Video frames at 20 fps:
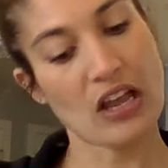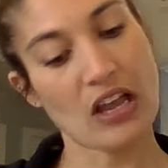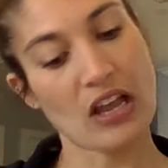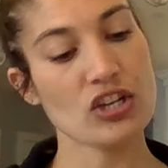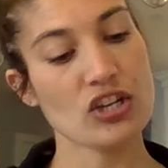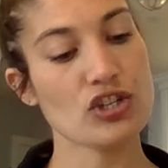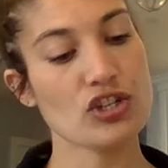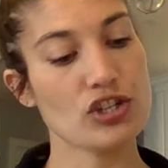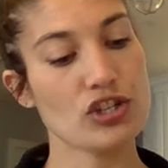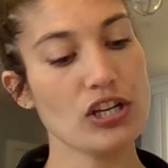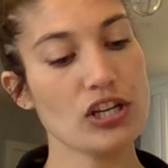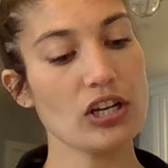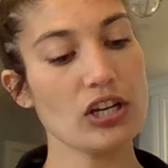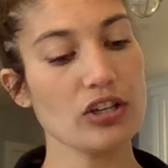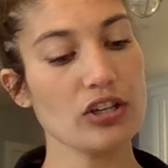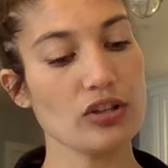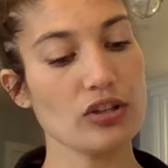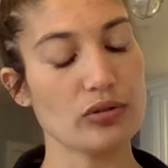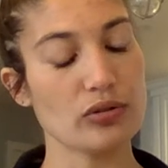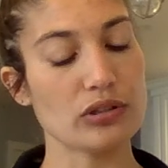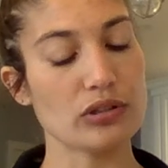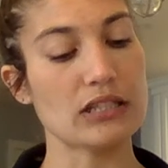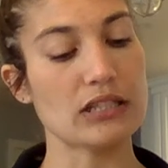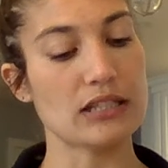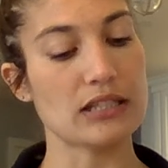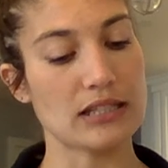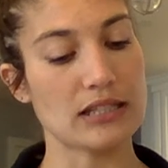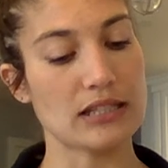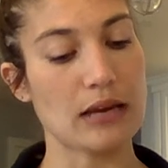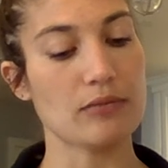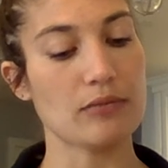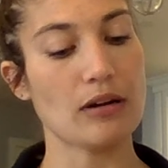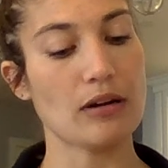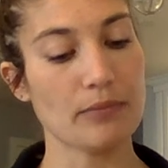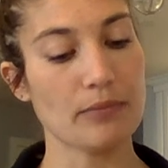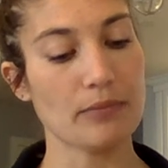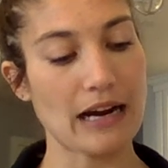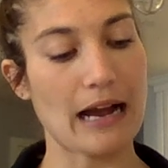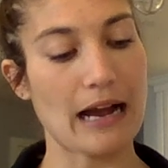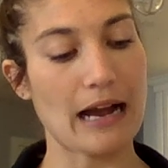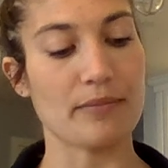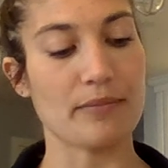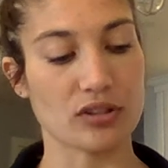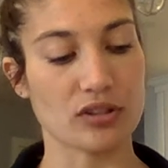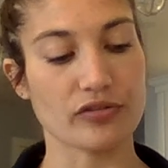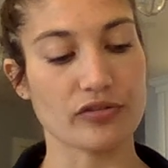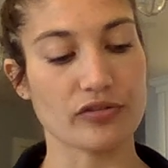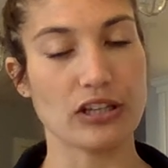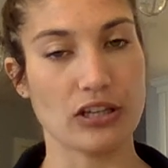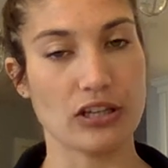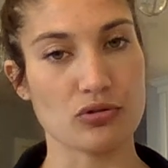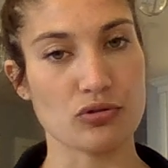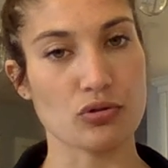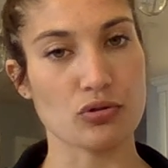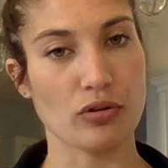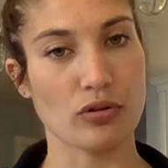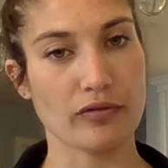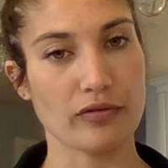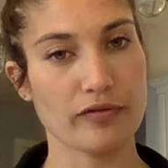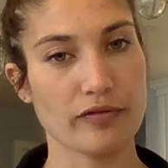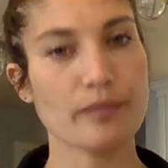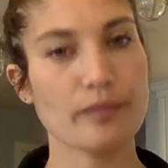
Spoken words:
She used the same number of apples for each loaf.